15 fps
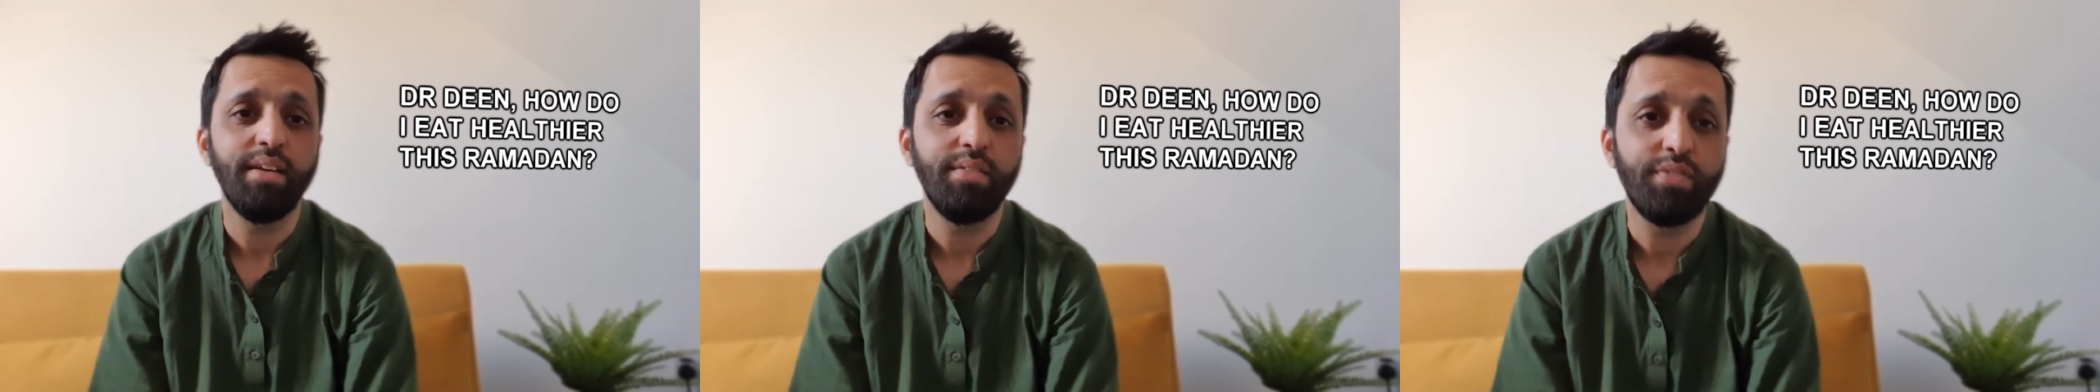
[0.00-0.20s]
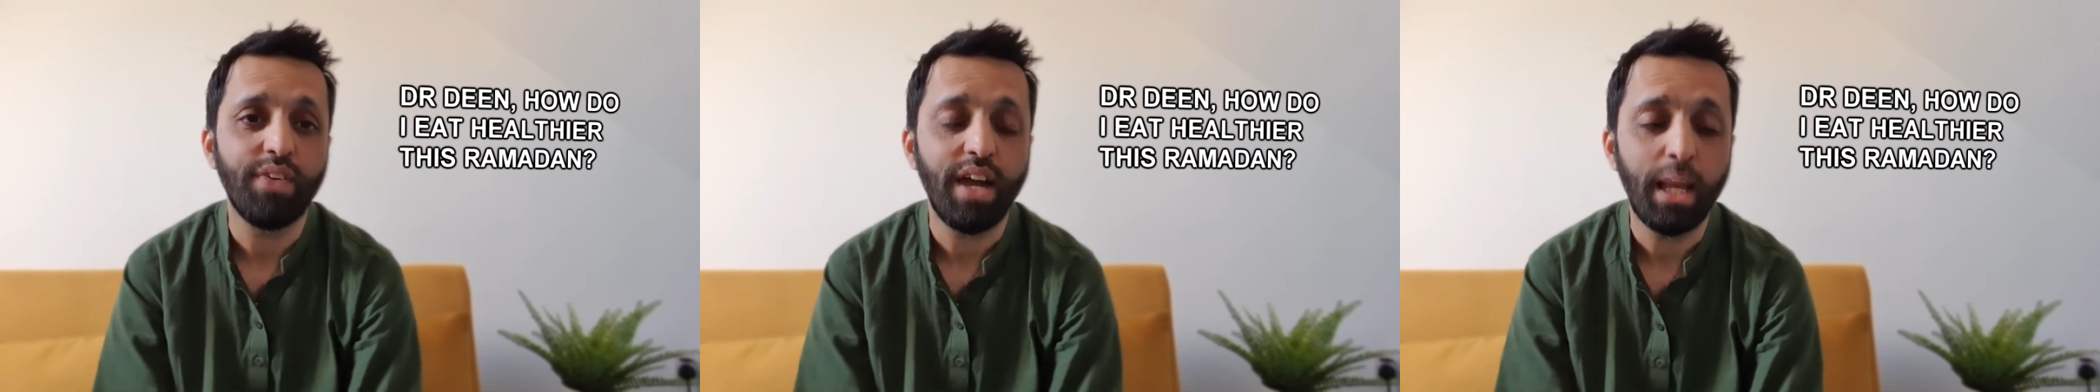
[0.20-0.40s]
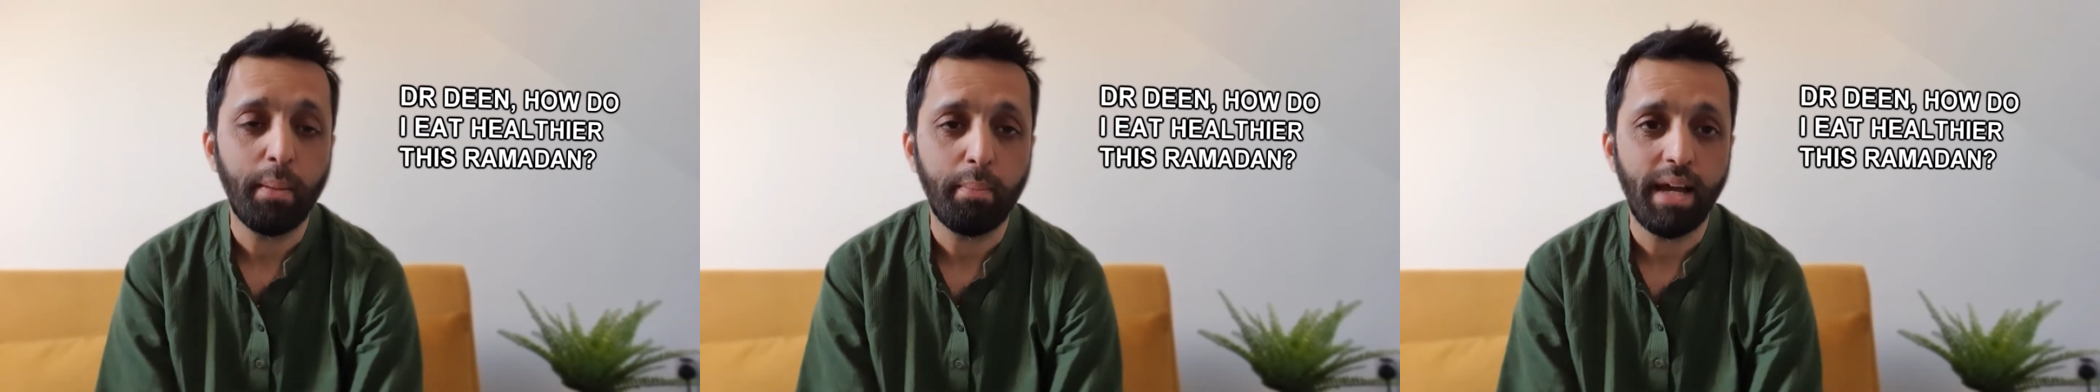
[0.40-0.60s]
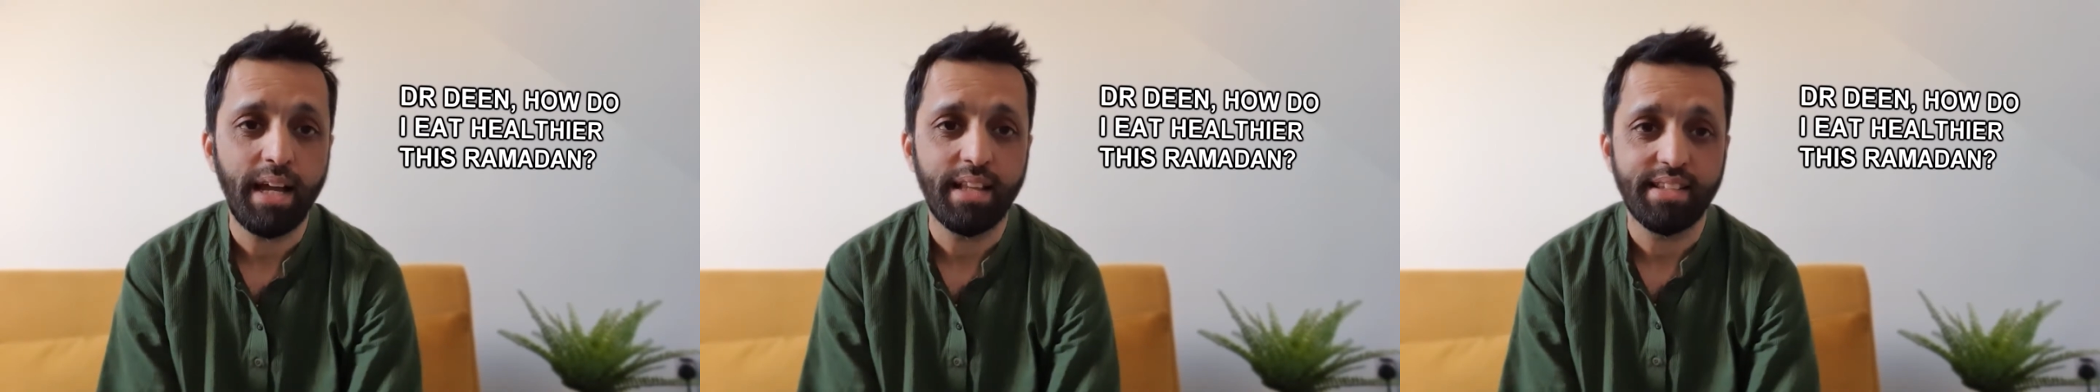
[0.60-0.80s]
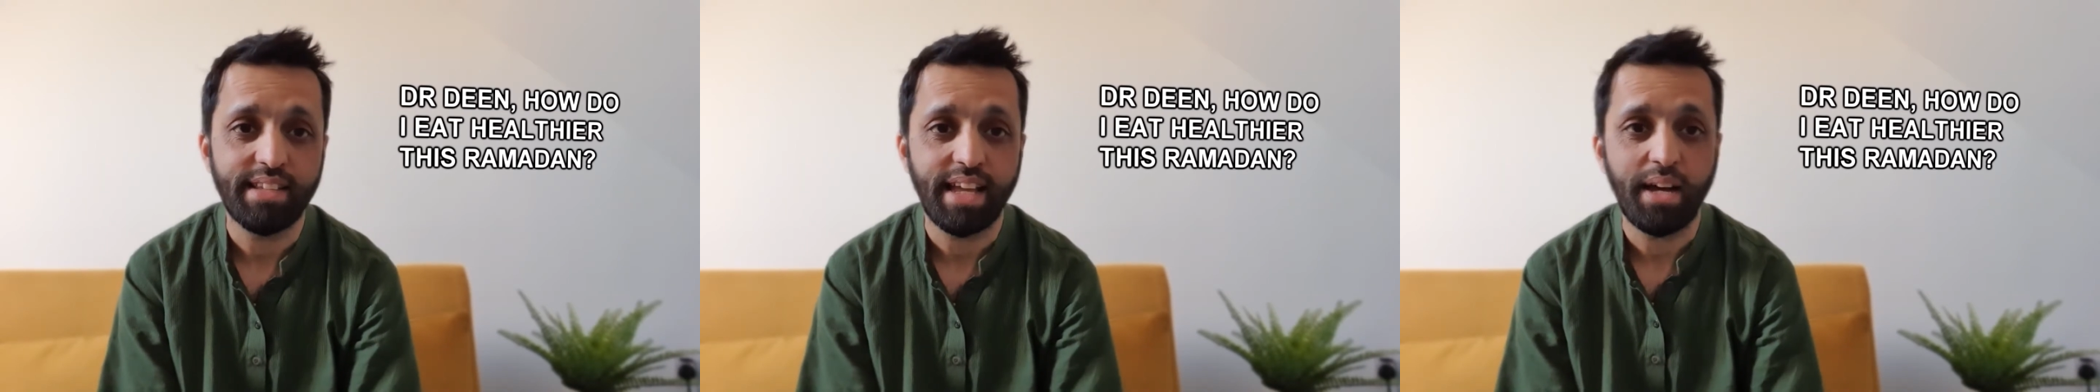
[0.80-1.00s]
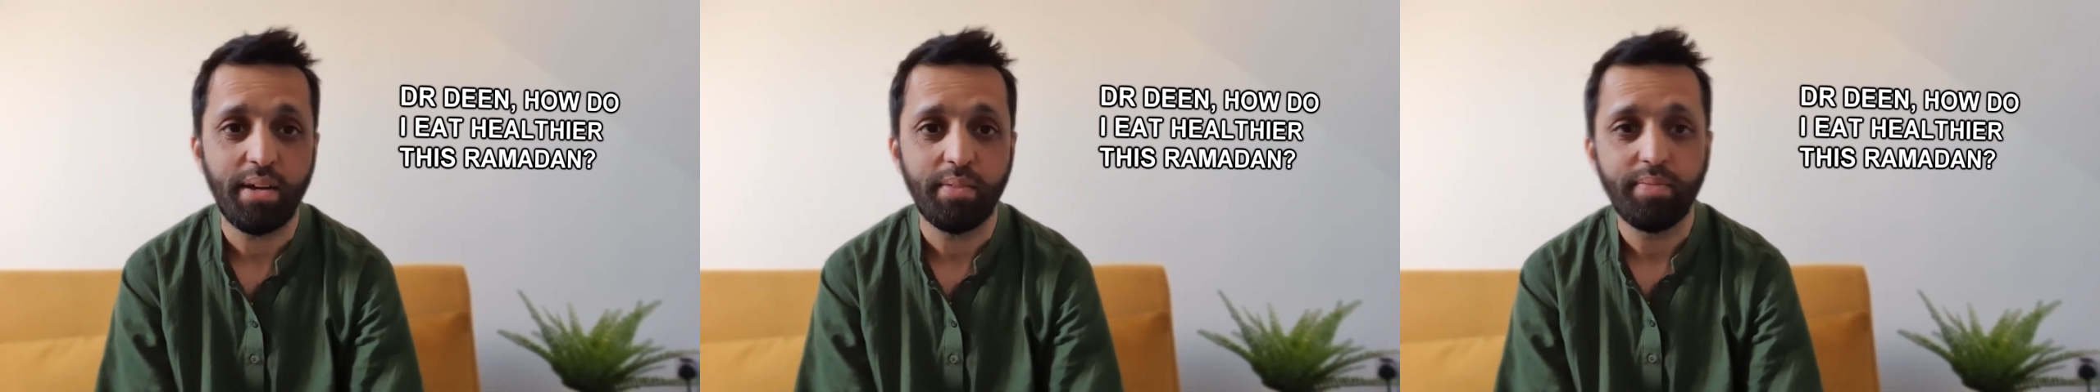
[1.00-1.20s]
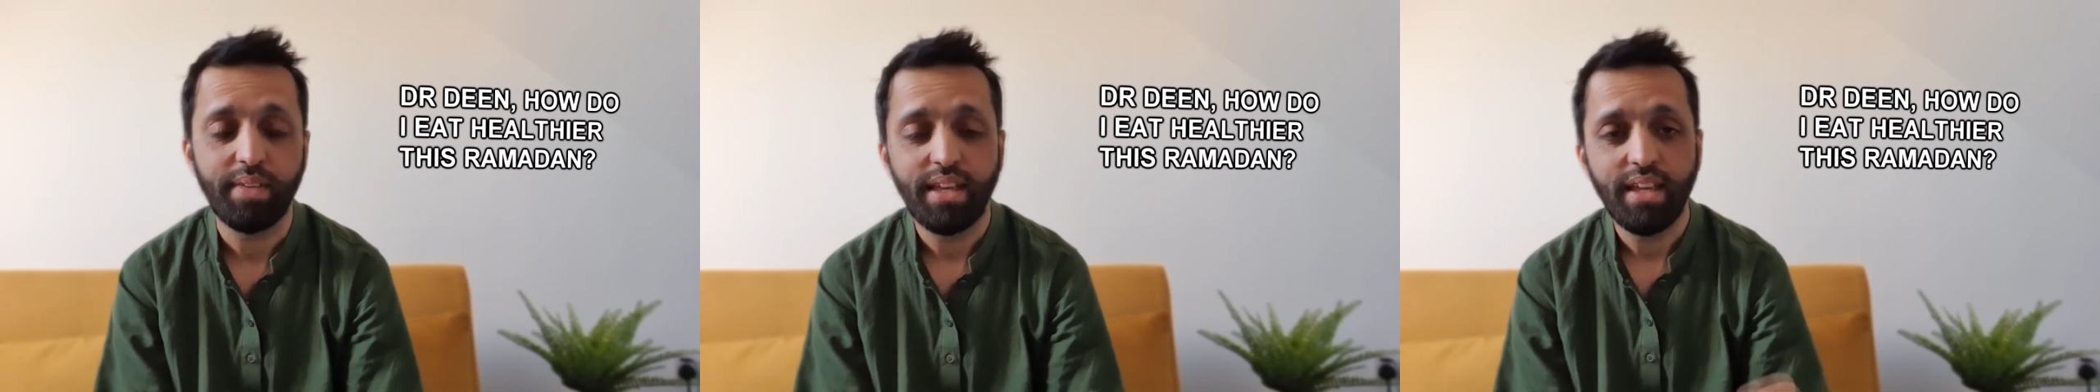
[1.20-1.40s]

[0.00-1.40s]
frying pans out,